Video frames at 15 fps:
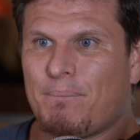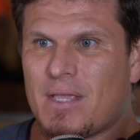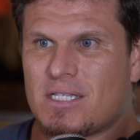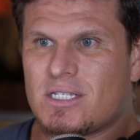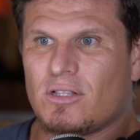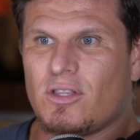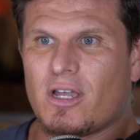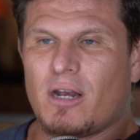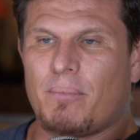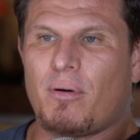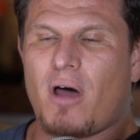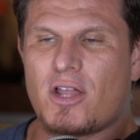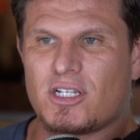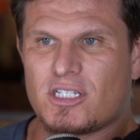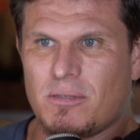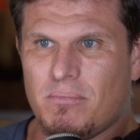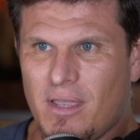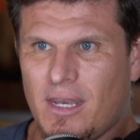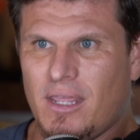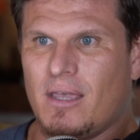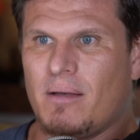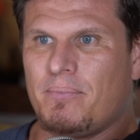is to look at a project's
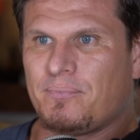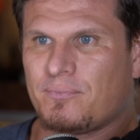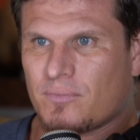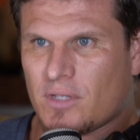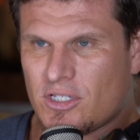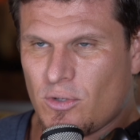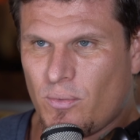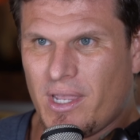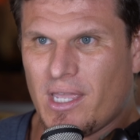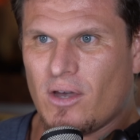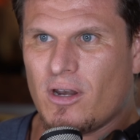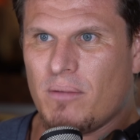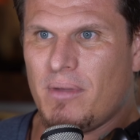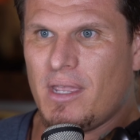Medium. So we can go to